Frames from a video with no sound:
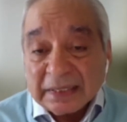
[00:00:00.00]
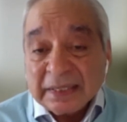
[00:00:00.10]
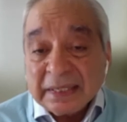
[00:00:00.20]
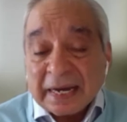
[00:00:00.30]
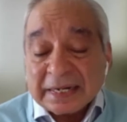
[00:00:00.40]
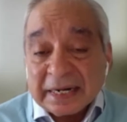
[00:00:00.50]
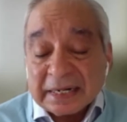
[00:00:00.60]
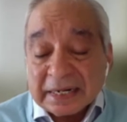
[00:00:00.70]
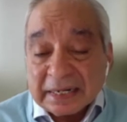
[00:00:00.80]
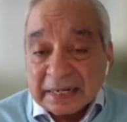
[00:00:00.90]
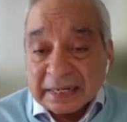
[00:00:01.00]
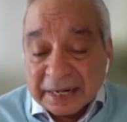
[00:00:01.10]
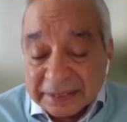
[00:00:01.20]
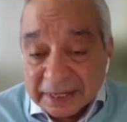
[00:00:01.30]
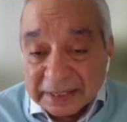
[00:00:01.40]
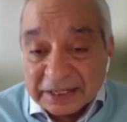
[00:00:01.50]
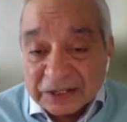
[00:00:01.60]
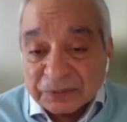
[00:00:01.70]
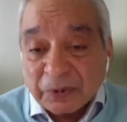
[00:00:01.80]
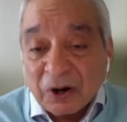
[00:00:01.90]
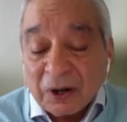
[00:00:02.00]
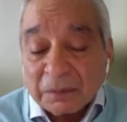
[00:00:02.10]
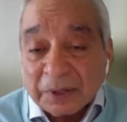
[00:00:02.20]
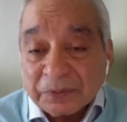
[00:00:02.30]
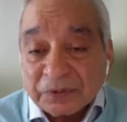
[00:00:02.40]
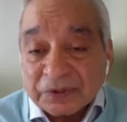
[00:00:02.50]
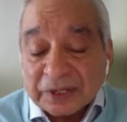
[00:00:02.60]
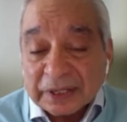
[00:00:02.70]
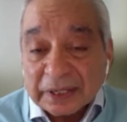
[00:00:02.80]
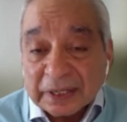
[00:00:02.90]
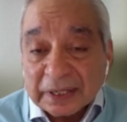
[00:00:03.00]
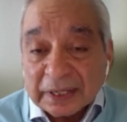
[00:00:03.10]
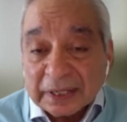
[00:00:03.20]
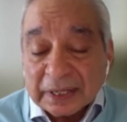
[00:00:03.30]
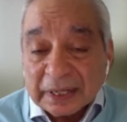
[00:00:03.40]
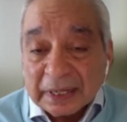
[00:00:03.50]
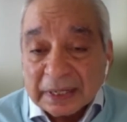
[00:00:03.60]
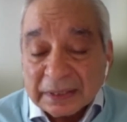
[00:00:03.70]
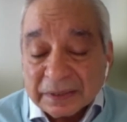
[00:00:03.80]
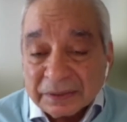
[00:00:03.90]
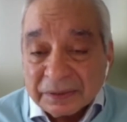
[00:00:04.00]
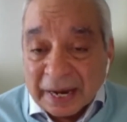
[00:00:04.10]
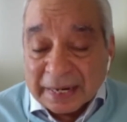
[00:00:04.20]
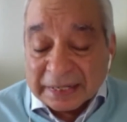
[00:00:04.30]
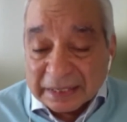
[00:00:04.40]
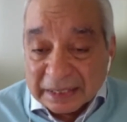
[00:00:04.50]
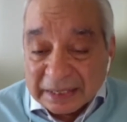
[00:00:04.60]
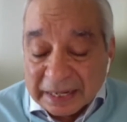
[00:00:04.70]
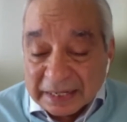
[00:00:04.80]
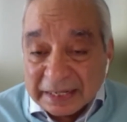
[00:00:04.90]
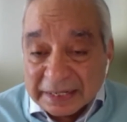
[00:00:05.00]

that are addressing these problems that clearly